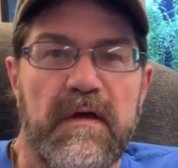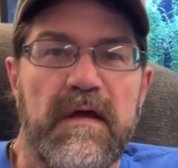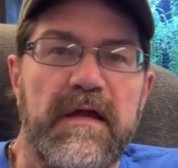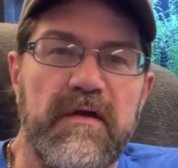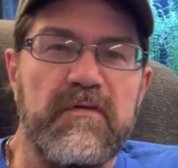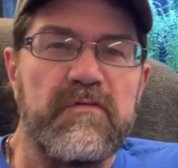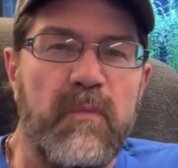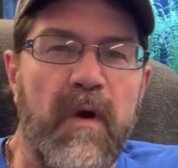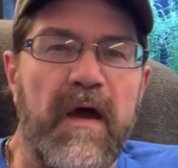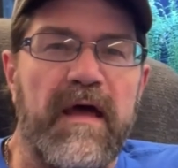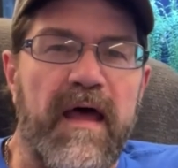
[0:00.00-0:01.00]
Here's
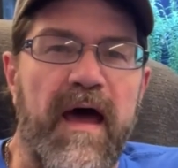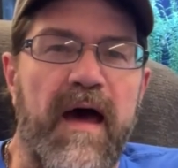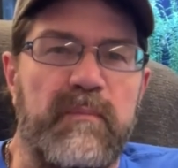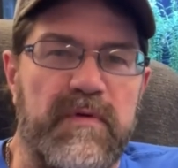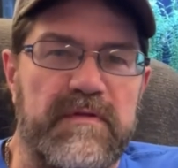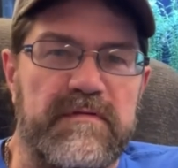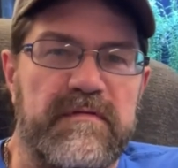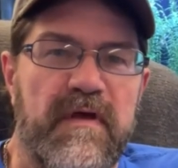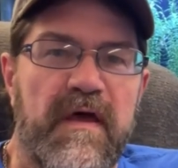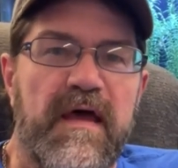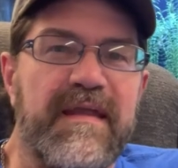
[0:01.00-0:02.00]
why it happens
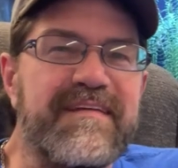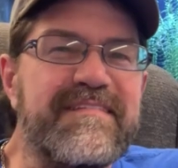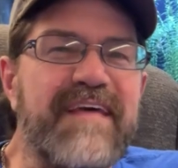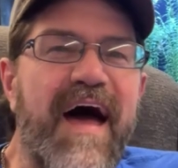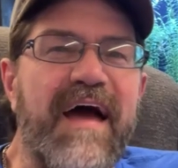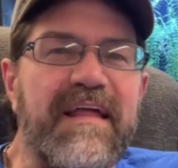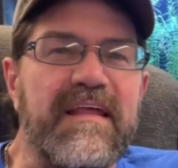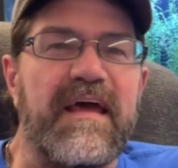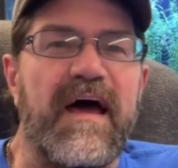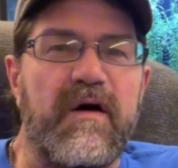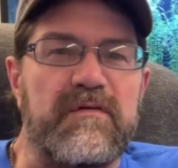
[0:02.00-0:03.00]
and exactly
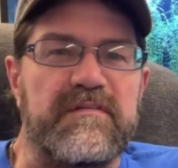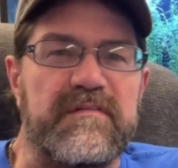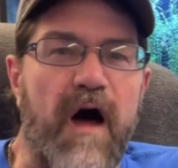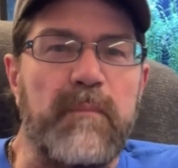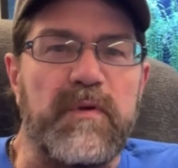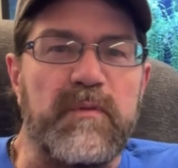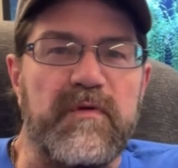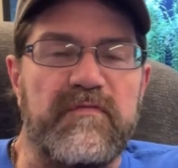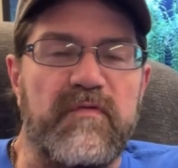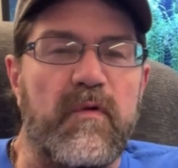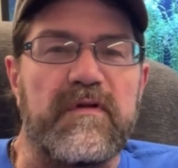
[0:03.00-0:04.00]
how to stop it
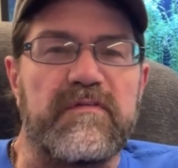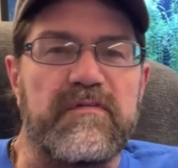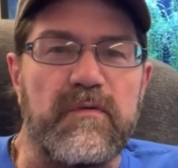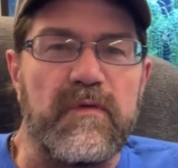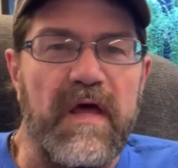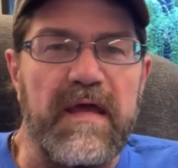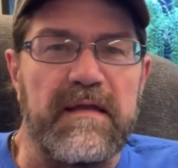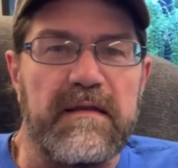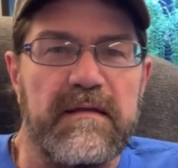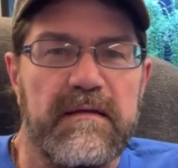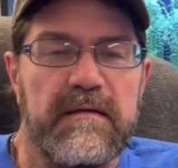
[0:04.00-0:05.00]
before it's too late.
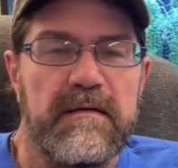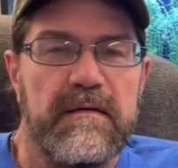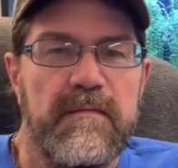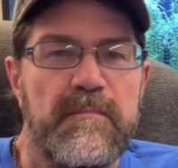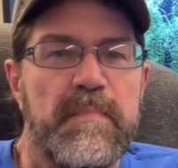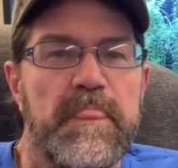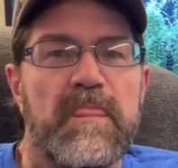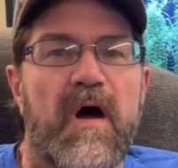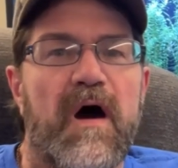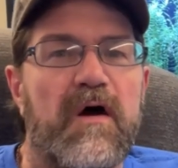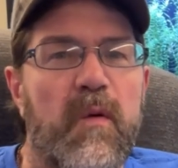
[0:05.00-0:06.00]

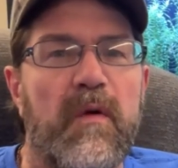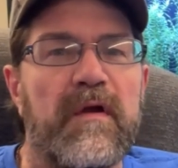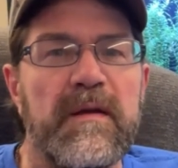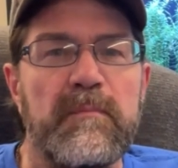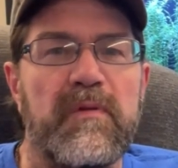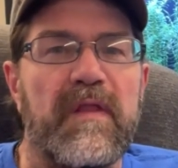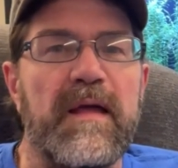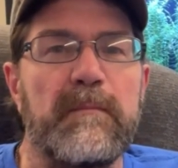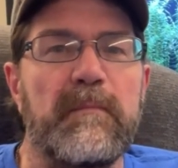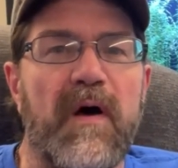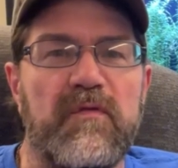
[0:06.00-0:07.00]
Aquarium plant
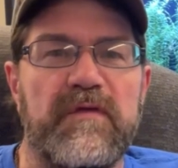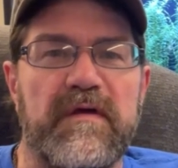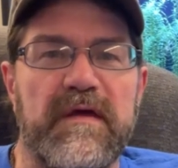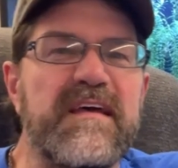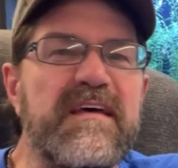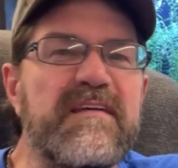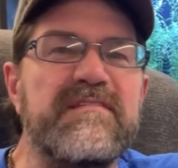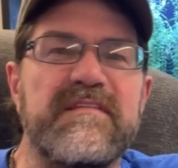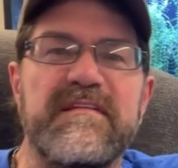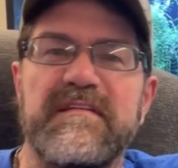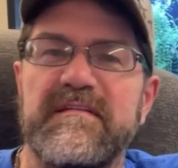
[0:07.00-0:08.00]
melting
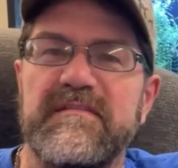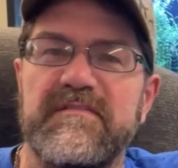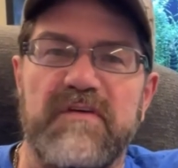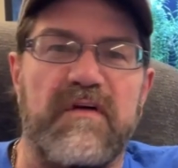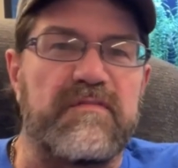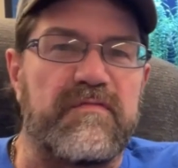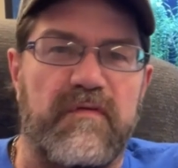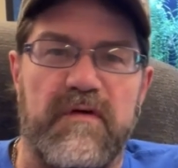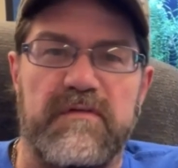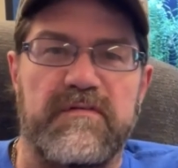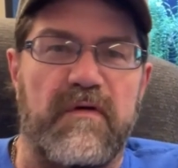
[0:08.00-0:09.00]
isn't just
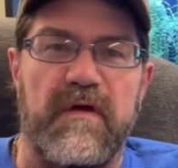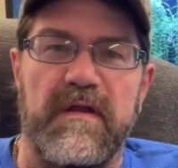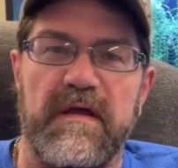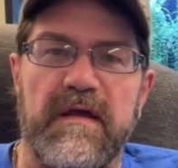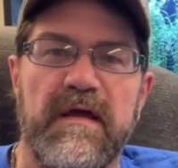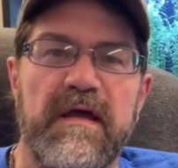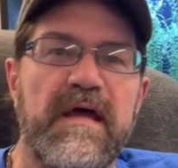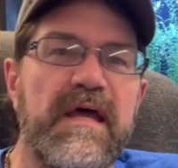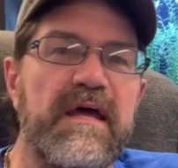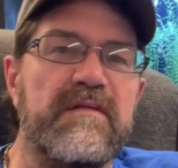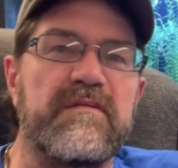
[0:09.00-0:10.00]
frustrating,
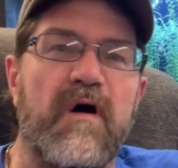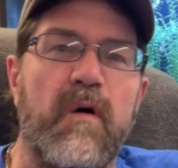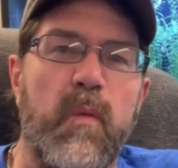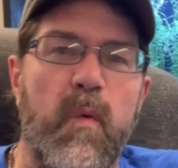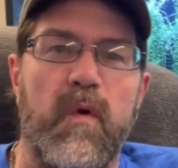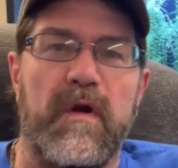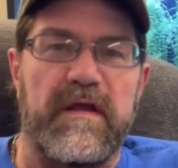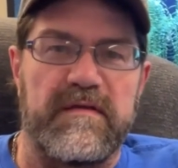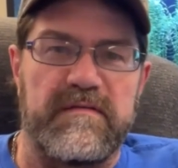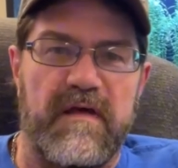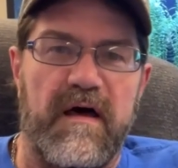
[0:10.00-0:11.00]
it's a warning
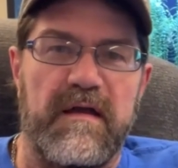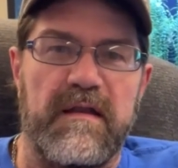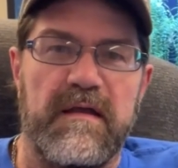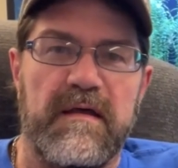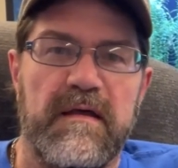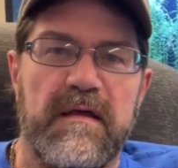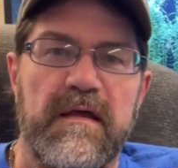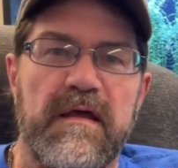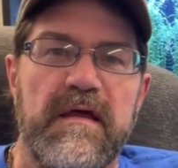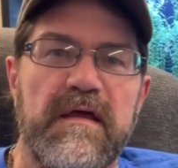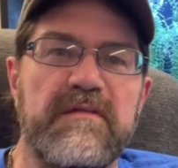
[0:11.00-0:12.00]
sign.
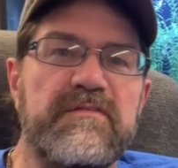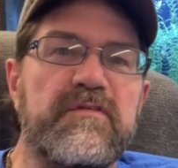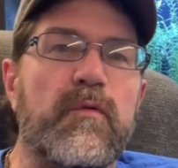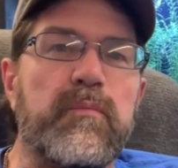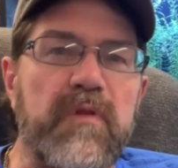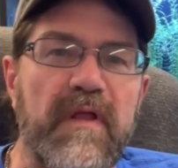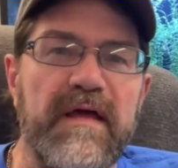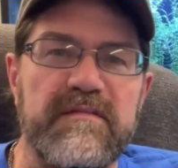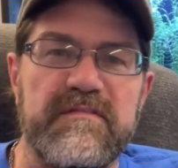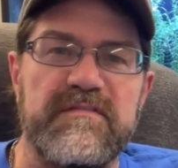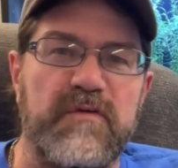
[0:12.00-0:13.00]
It's your
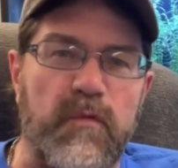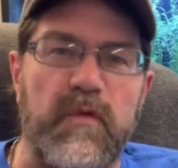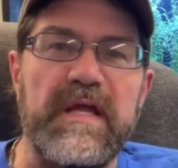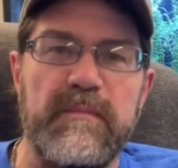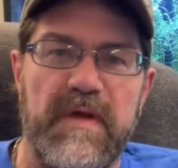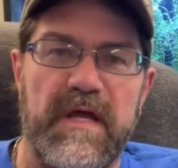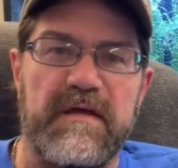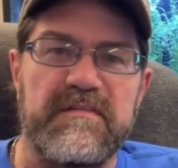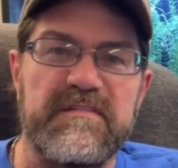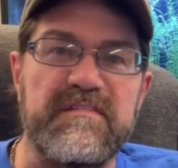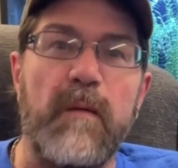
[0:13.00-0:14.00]
plant screaming,
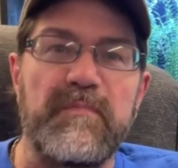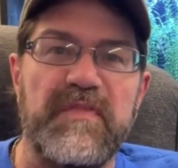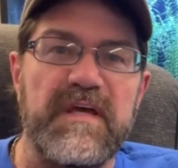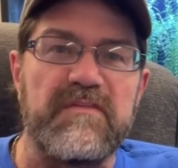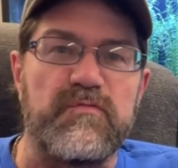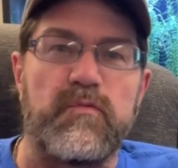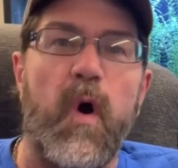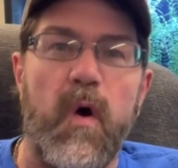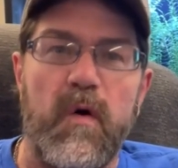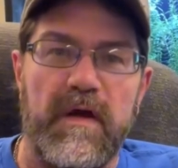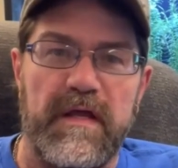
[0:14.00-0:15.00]
something's
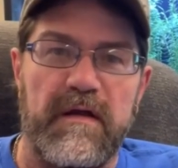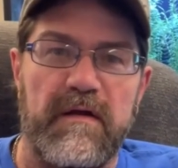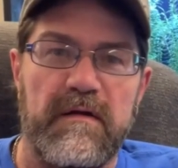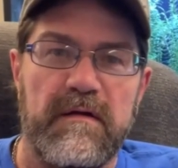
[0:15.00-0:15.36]
wrong here.